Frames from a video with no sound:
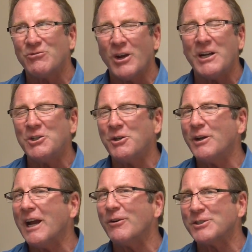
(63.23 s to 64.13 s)
try to
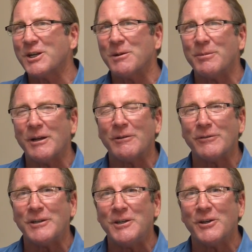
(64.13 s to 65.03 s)
show you how it's going to benefit